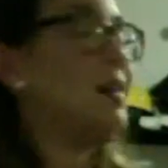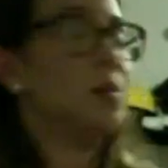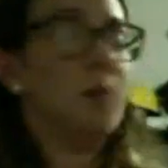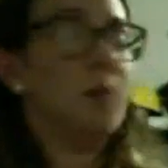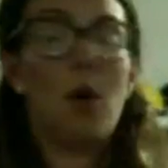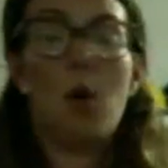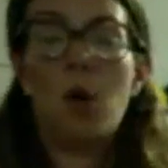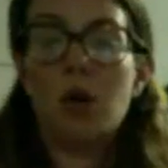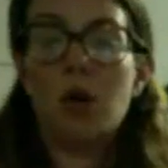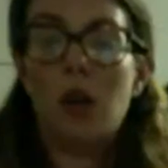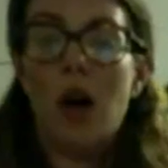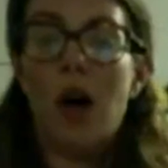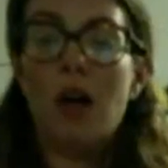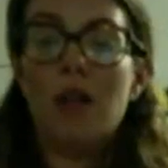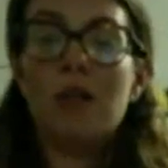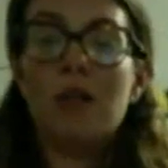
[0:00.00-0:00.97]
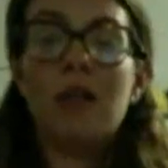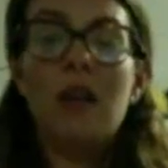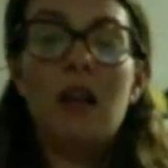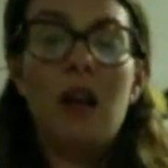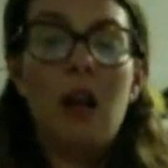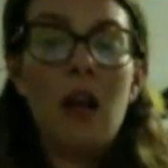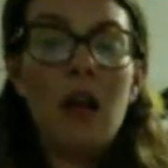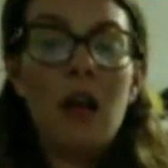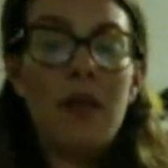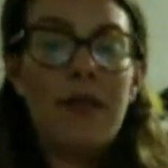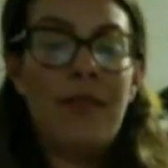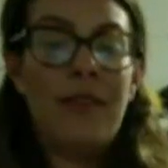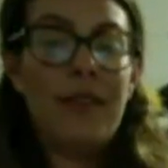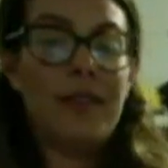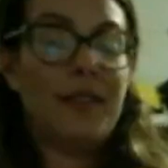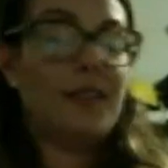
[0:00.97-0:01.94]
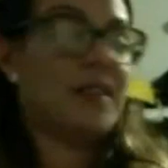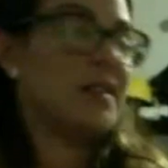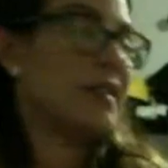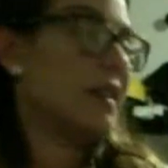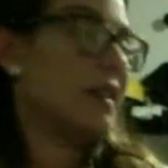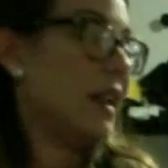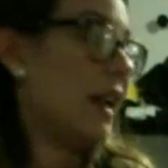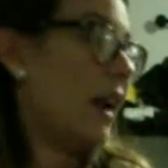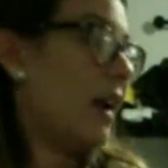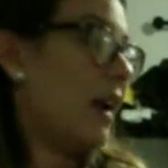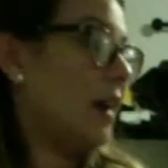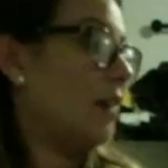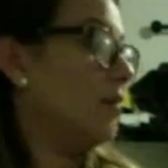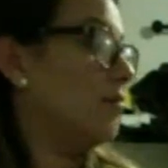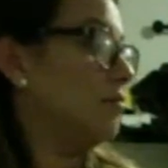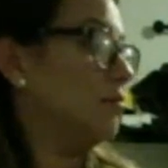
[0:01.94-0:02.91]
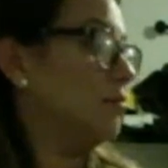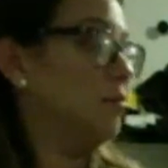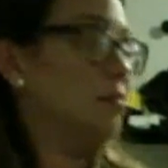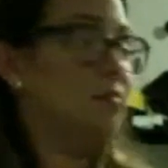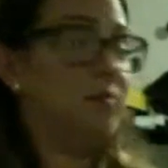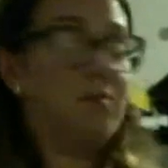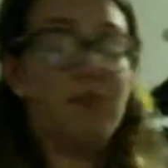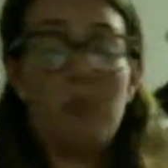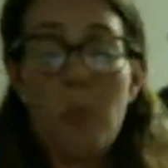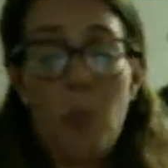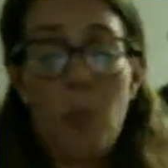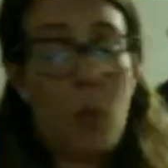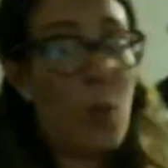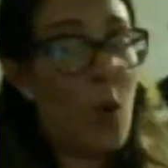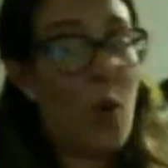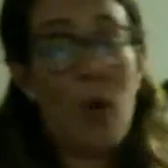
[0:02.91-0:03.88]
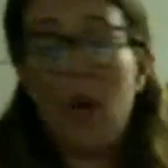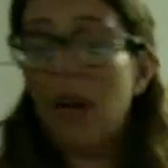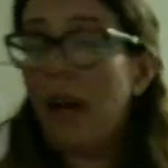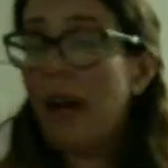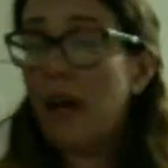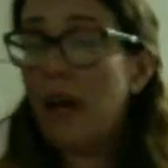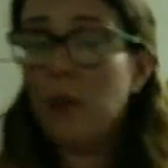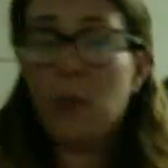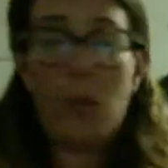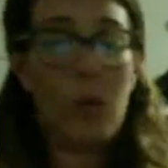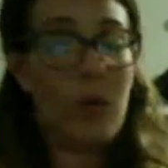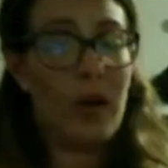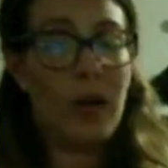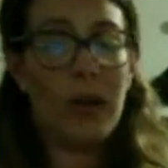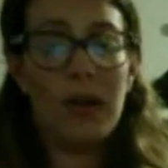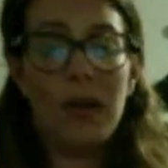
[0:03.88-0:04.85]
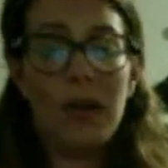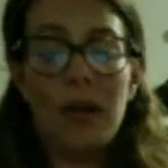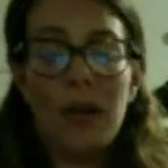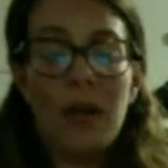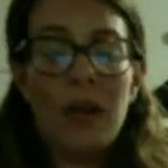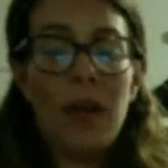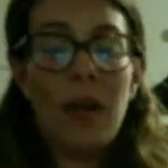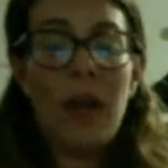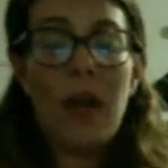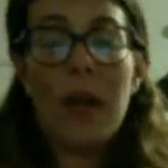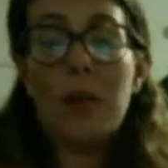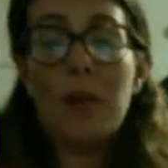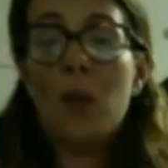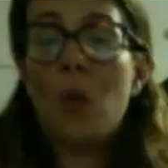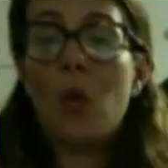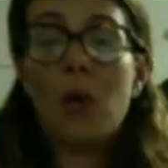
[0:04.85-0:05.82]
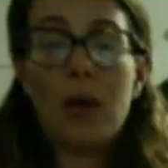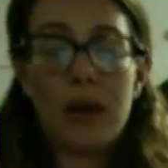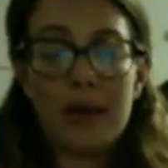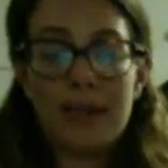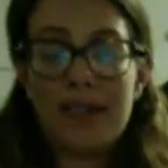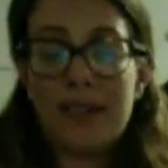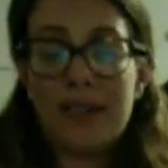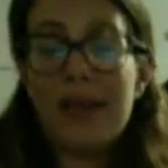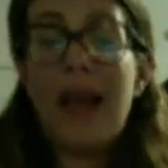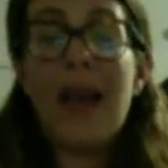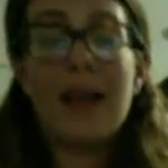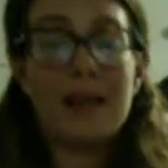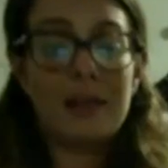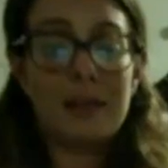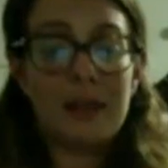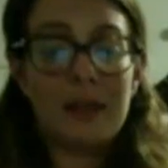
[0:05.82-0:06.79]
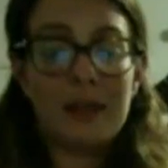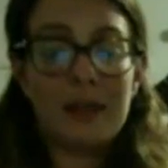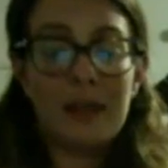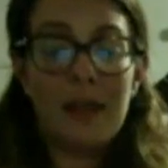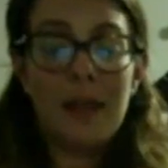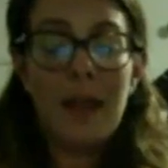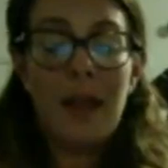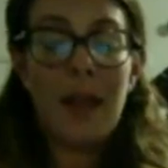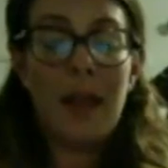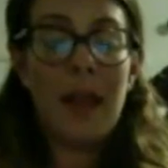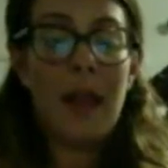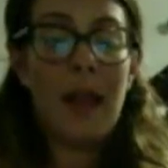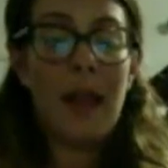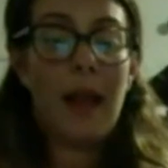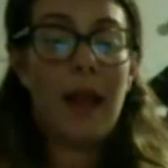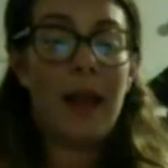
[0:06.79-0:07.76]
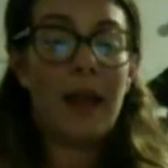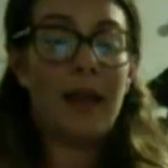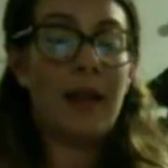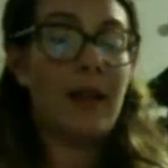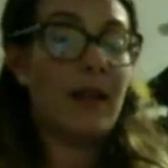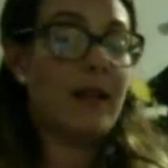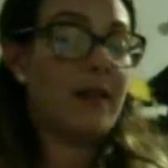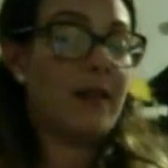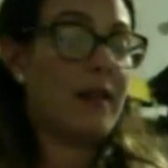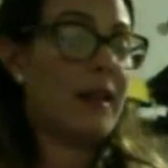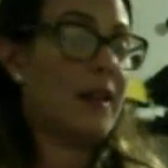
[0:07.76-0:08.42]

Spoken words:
go along, this is gonna get more and more and more intense. And the